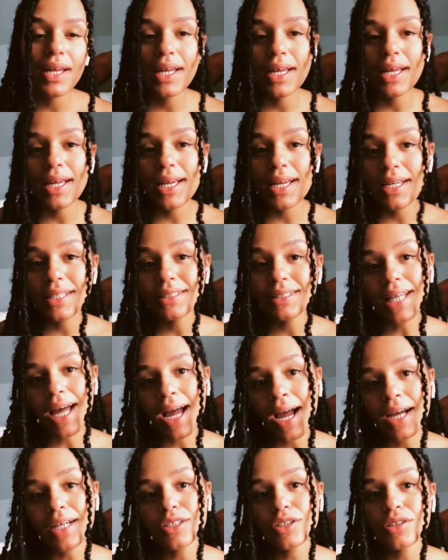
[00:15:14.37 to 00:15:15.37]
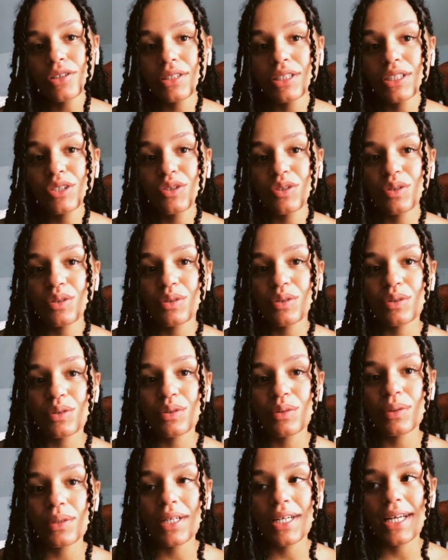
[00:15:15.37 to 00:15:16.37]
it's actually true
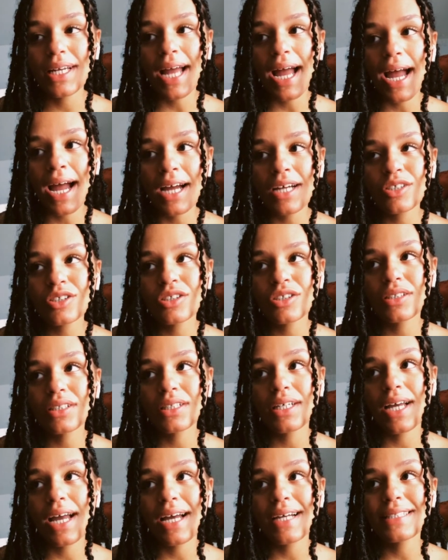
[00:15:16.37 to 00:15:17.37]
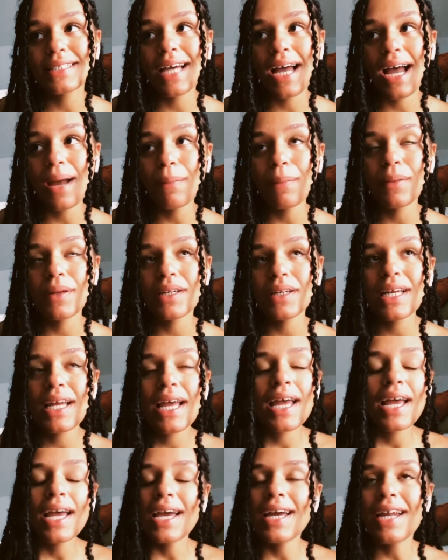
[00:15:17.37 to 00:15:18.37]
it actually has happened
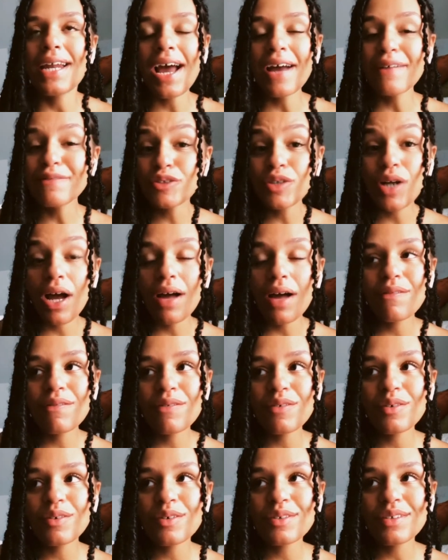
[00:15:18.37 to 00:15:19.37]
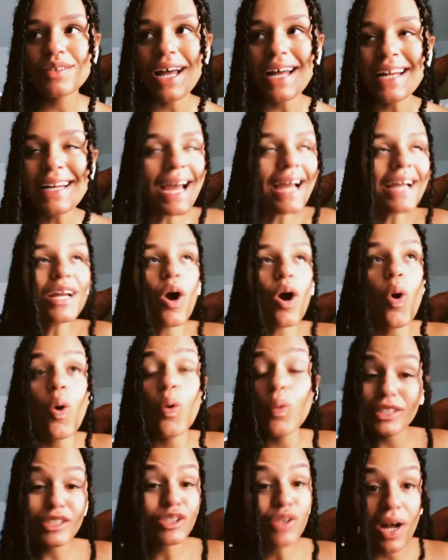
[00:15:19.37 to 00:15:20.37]
and i've traveled and i
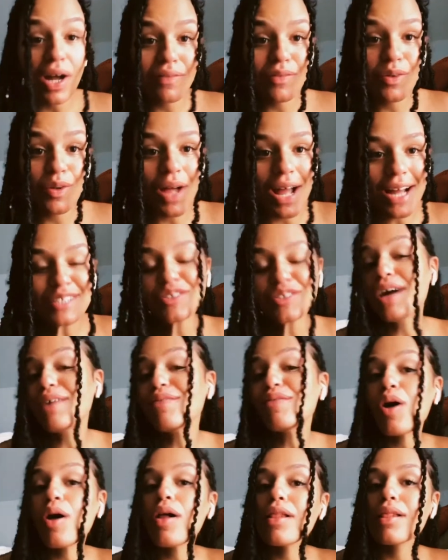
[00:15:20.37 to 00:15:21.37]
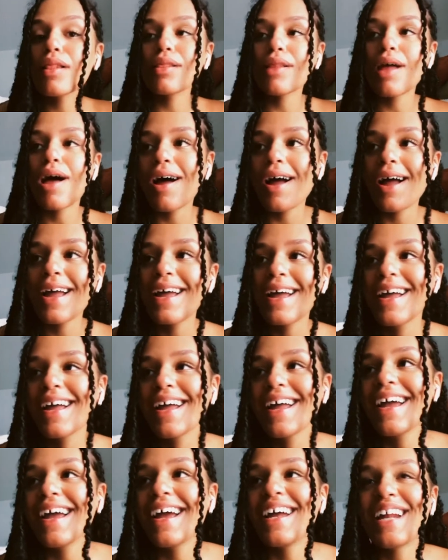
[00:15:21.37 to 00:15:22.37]
always travel i travel a lot
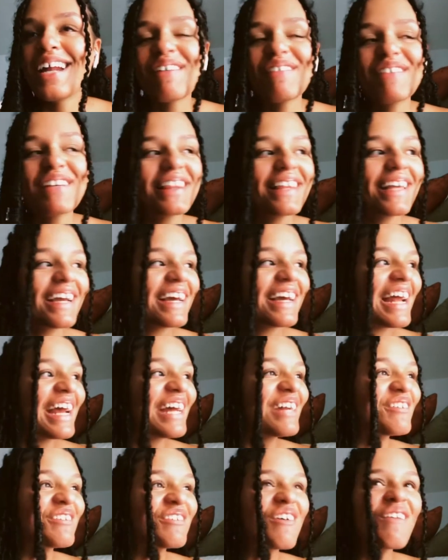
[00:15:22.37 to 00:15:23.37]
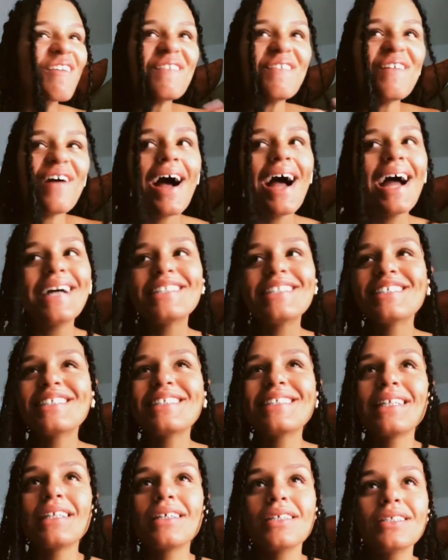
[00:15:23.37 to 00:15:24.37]
and everything and i don't know why
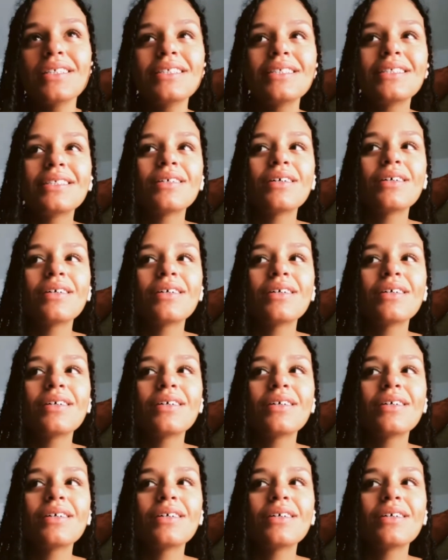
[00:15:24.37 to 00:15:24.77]
just this